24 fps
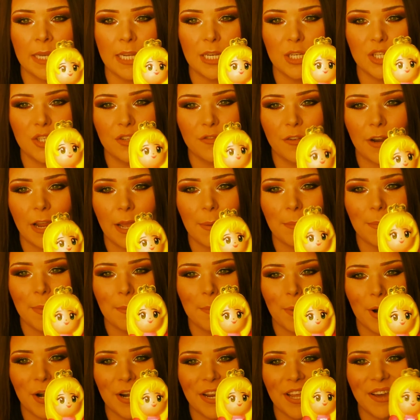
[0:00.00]
Peach from
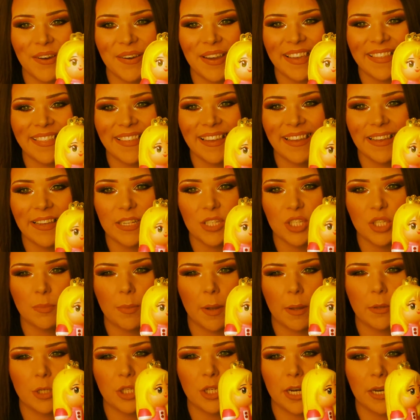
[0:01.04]
Mario, I think. And she's
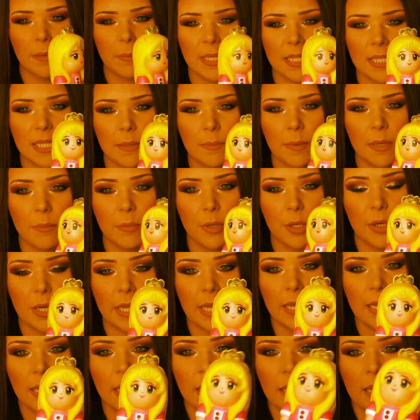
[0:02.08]
probably trying to be Sleeping
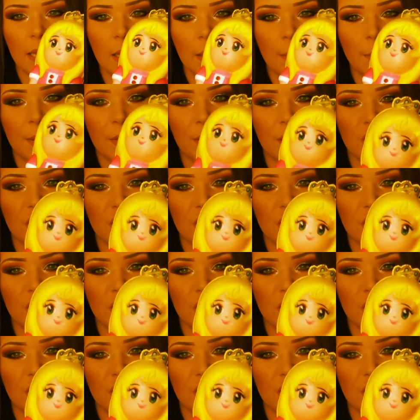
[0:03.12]
Beauty. But